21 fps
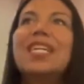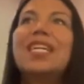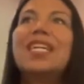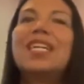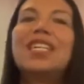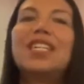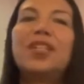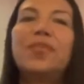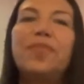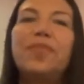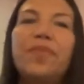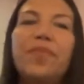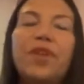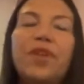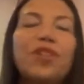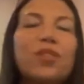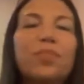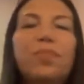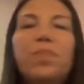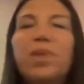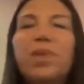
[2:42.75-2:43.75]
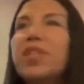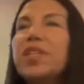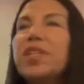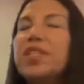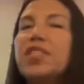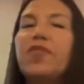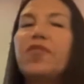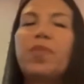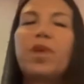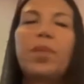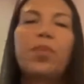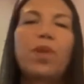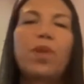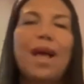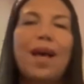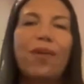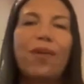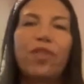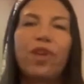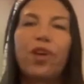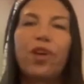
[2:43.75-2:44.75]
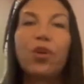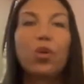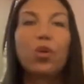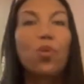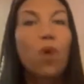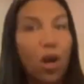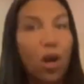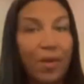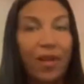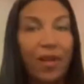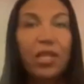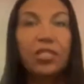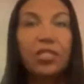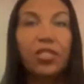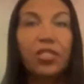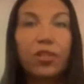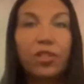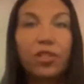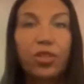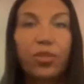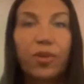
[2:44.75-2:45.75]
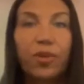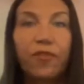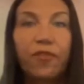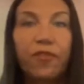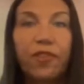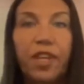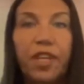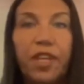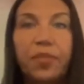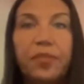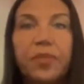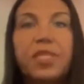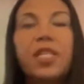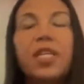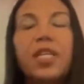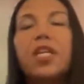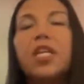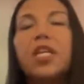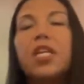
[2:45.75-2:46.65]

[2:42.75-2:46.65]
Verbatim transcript: Um, there's billions of people out there who are married to their twin flames,